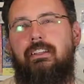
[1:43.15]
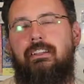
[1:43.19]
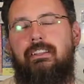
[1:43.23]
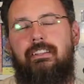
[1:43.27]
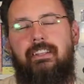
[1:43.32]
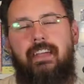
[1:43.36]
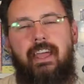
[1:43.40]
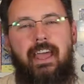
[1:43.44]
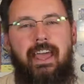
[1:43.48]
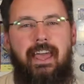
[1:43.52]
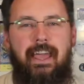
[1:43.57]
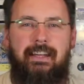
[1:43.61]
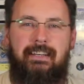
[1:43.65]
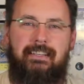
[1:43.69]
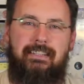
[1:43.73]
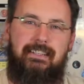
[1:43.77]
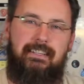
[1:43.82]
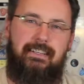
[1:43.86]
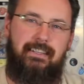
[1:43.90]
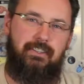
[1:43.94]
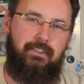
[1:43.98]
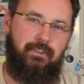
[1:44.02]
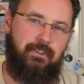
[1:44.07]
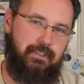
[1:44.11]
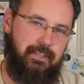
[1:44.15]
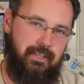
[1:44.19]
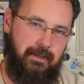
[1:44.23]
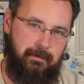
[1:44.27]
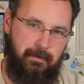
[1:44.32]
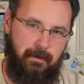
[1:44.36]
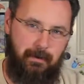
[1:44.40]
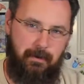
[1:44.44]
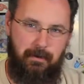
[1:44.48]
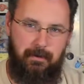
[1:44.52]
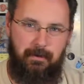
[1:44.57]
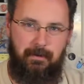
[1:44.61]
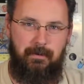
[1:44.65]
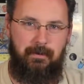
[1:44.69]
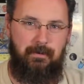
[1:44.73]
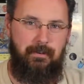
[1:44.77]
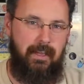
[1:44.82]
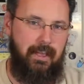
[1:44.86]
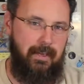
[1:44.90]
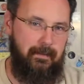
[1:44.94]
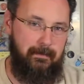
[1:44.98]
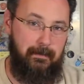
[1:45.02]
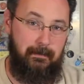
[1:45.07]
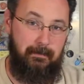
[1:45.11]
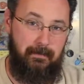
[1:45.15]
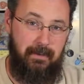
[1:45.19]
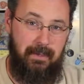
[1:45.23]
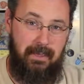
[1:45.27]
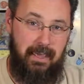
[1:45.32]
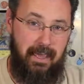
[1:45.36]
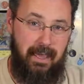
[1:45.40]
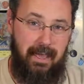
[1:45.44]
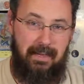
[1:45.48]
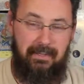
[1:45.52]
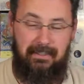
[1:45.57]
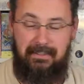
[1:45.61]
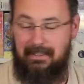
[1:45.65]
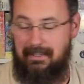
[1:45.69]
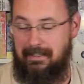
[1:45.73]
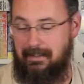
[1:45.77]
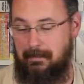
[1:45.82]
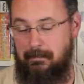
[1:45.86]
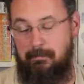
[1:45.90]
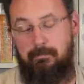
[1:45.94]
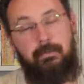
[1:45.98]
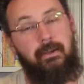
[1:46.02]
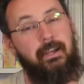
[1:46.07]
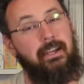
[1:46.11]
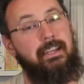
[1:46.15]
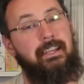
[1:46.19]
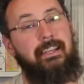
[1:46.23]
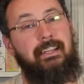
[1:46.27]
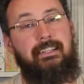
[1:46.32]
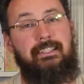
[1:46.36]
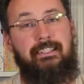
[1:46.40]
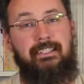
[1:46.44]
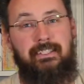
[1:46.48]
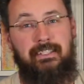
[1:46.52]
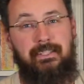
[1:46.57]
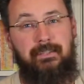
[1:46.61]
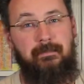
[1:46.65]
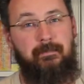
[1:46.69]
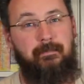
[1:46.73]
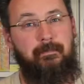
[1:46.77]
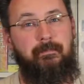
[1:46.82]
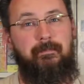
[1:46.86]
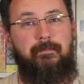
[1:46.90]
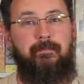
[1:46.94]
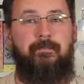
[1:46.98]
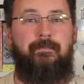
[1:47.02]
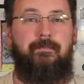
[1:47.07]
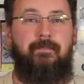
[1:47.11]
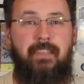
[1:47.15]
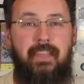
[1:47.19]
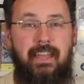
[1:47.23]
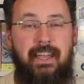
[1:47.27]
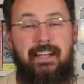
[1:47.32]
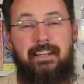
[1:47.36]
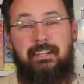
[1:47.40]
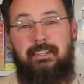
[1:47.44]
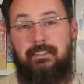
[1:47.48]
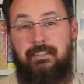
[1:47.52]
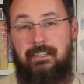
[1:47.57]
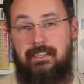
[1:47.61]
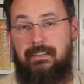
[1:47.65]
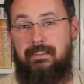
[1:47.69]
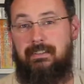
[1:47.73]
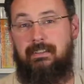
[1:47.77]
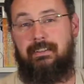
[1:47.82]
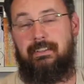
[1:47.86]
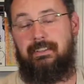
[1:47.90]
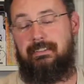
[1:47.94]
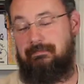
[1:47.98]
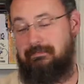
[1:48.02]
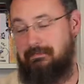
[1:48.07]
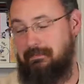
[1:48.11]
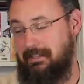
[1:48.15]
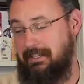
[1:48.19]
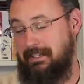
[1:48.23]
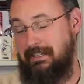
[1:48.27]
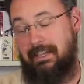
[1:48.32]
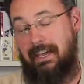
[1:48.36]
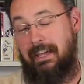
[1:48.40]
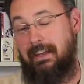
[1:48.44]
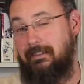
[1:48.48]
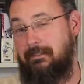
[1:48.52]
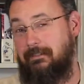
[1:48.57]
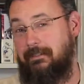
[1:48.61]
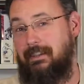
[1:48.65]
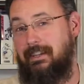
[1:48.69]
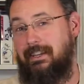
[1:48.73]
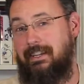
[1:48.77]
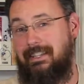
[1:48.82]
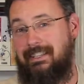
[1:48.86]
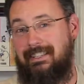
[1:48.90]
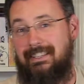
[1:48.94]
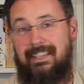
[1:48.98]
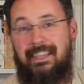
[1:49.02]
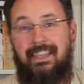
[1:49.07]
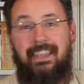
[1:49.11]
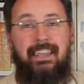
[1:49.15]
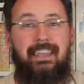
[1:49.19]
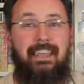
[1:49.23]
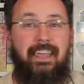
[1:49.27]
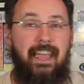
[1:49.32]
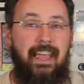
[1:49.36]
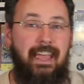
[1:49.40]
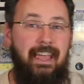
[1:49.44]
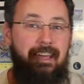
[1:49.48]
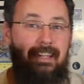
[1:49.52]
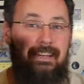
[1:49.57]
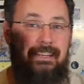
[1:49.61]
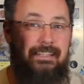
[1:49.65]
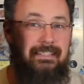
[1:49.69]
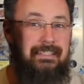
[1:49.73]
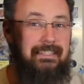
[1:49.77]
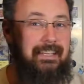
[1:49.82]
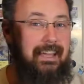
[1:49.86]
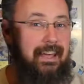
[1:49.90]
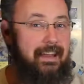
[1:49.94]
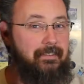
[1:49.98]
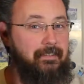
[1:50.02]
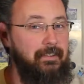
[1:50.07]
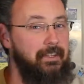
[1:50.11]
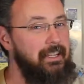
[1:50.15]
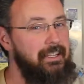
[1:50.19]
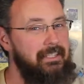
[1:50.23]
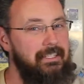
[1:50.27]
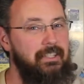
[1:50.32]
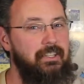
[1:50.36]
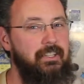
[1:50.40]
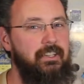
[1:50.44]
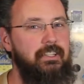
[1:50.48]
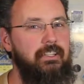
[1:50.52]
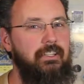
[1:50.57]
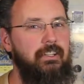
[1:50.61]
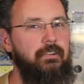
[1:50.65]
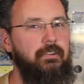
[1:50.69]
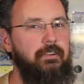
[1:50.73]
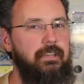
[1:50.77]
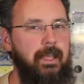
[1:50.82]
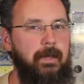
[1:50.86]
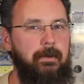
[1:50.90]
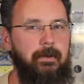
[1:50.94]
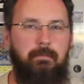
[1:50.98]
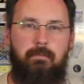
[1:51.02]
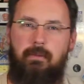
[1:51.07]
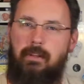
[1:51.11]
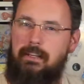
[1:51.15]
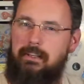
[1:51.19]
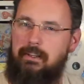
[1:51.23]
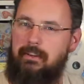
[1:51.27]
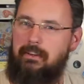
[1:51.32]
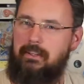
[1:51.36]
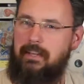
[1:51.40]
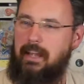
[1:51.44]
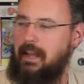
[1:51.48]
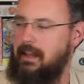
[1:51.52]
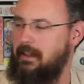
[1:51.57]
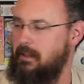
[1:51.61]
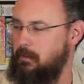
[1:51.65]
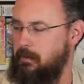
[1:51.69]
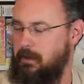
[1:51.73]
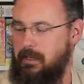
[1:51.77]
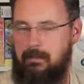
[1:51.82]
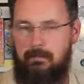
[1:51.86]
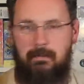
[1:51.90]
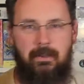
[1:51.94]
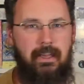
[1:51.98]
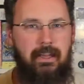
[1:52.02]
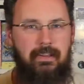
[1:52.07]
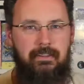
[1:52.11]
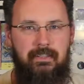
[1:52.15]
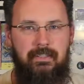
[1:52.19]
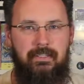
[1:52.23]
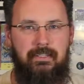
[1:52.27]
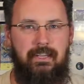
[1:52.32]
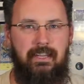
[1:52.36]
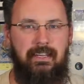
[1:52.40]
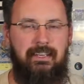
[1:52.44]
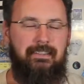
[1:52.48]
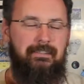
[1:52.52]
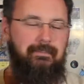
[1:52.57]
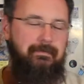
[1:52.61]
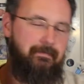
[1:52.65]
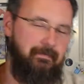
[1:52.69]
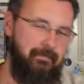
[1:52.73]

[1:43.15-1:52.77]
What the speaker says: The acting is your typical FMV acting, but it's actually kind of funny, and it's a good little game to play during Halloween because it's like